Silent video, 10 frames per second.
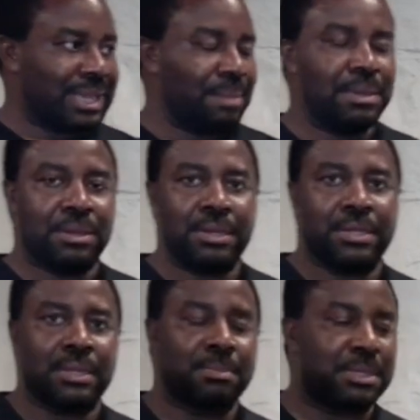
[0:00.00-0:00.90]
the
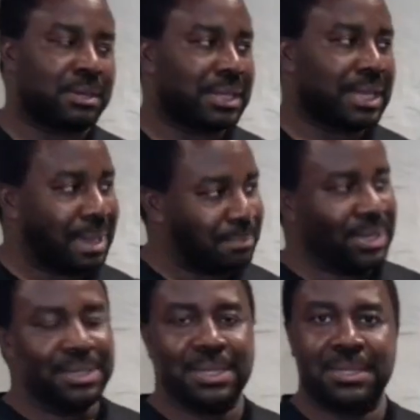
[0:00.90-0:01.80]
ambulance
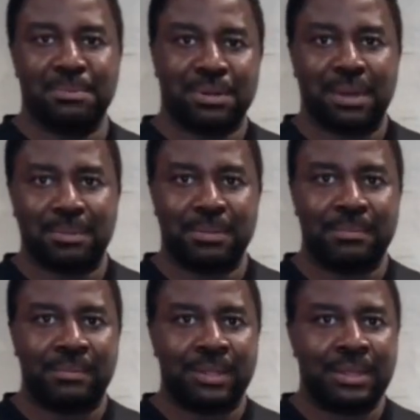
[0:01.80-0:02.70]
is the
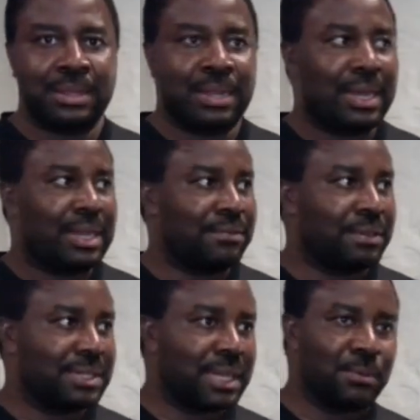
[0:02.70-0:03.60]
problem, and
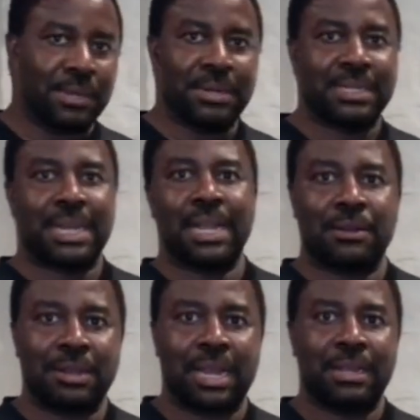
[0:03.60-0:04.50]
therefore it's like we're going to
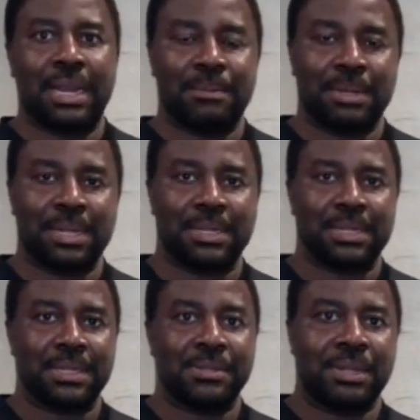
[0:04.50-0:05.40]
attack all
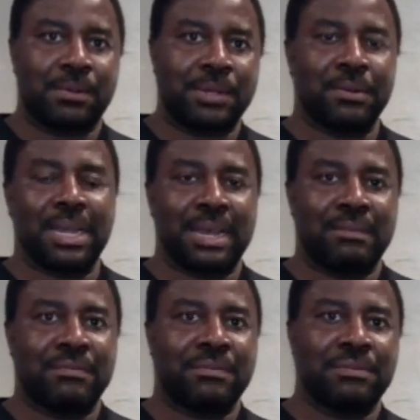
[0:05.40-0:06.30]
ambulances so that we don't
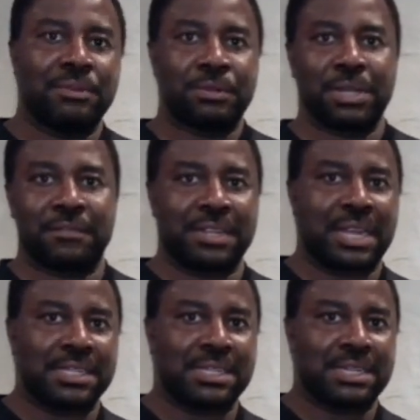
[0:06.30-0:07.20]
have road
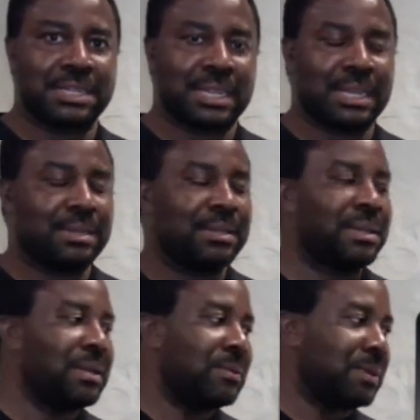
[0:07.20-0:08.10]
traffic accidents again.
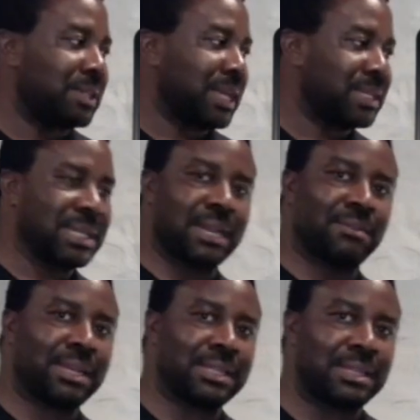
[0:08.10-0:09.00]
Well, that's
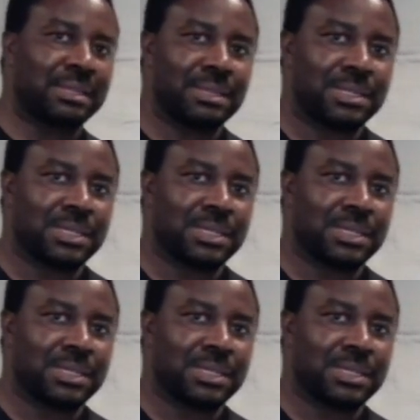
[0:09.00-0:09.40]
kind of like the